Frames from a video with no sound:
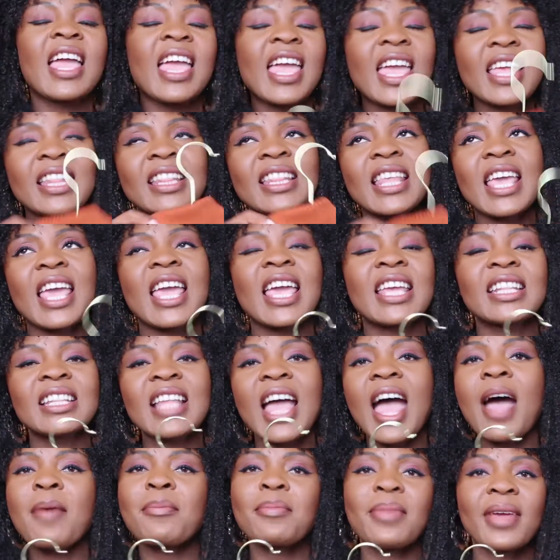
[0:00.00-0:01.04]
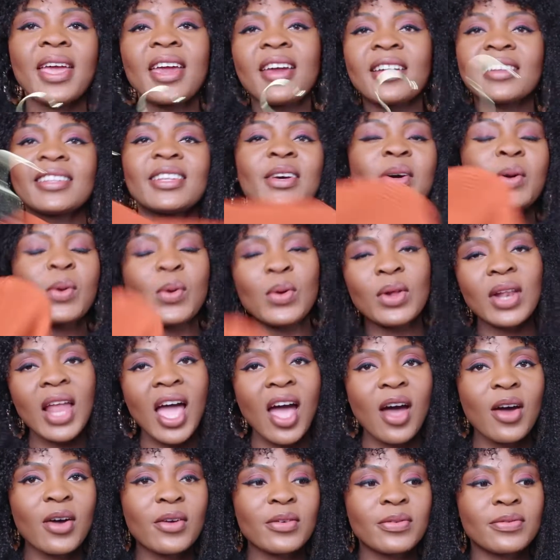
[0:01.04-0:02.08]
And then I paired the whole
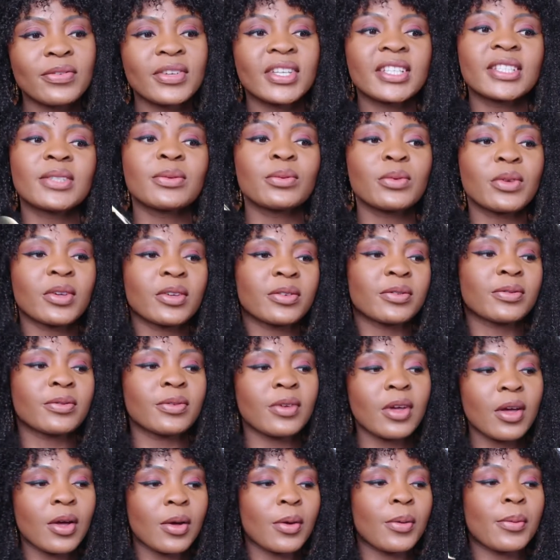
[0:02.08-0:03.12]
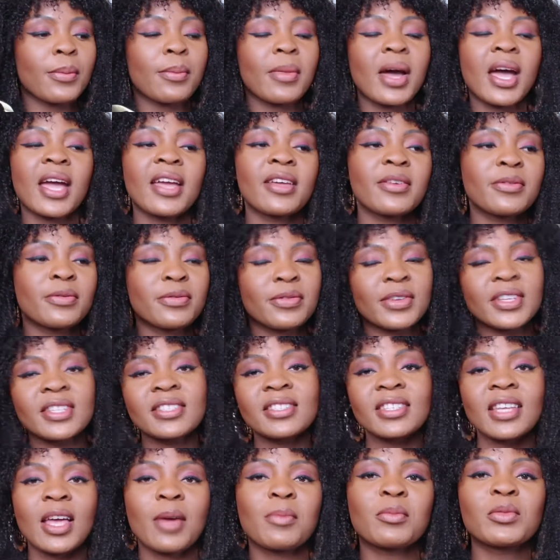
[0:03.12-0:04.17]
outfit with uh, my
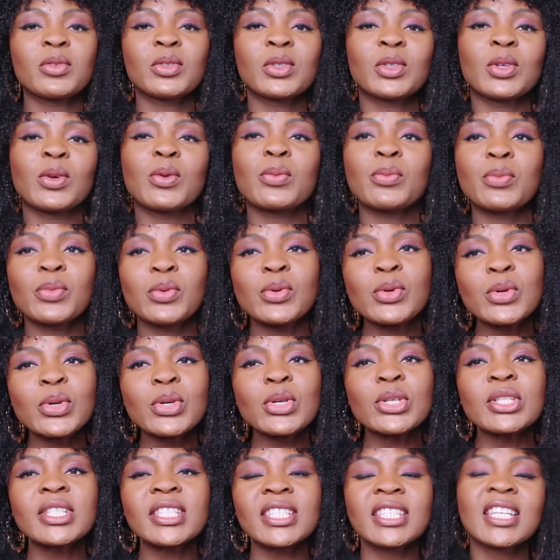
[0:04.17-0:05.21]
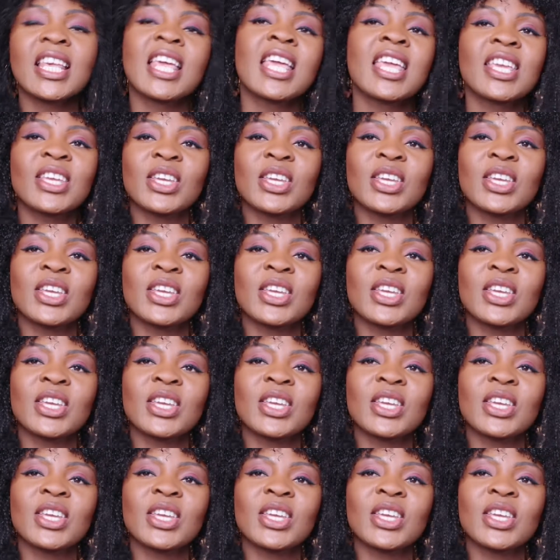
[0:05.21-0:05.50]
Vince Camuto boots.